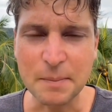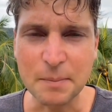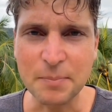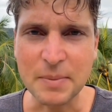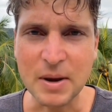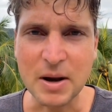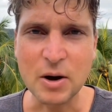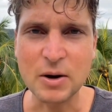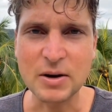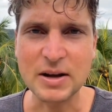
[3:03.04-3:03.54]

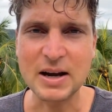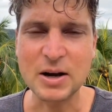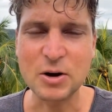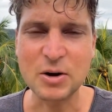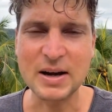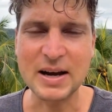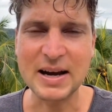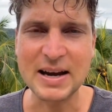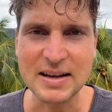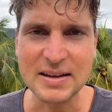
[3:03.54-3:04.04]
But on the other
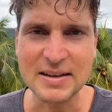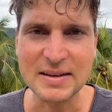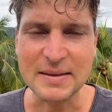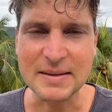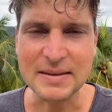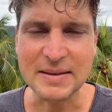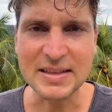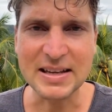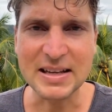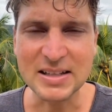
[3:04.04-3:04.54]
hand,
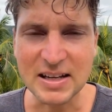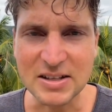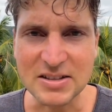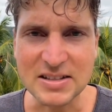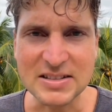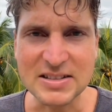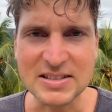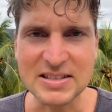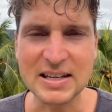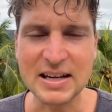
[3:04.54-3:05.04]
he
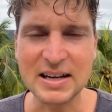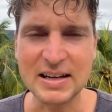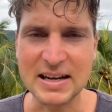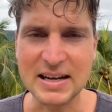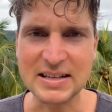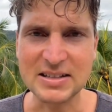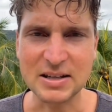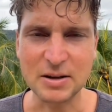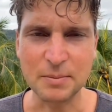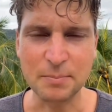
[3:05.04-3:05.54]
doesn't see it
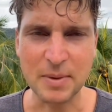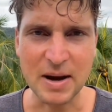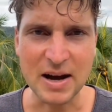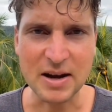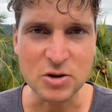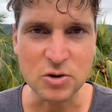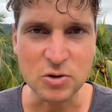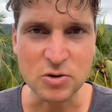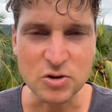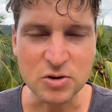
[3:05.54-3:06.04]
as a
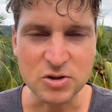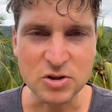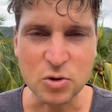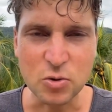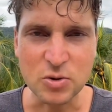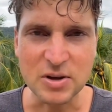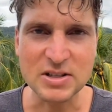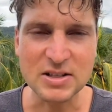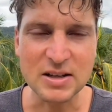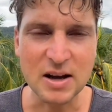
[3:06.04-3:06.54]
competitor to the
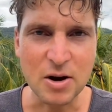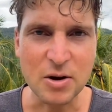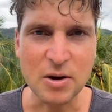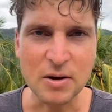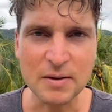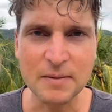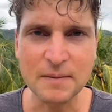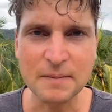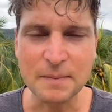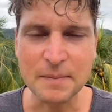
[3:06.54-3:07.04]
US
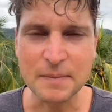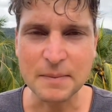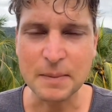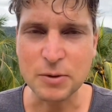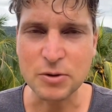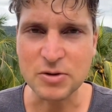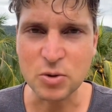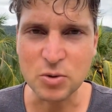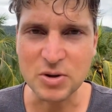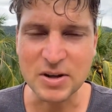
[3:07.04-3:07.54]
dollar.
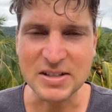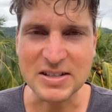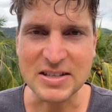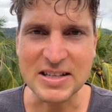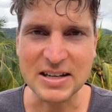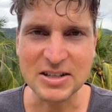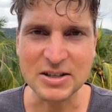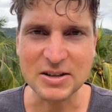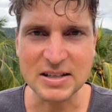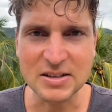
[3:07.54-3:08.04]
So he's
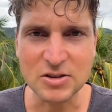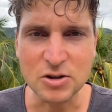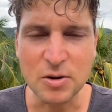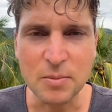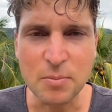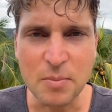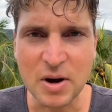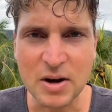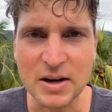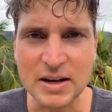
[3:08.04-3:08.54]
signaling to the
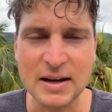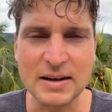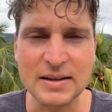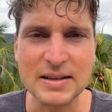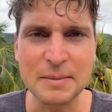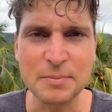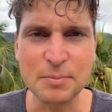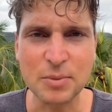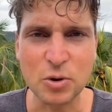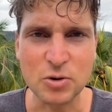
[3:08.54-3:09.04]
market
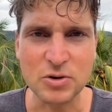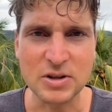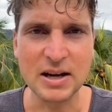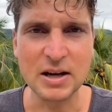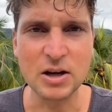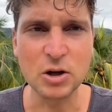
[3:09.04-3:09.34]
that both can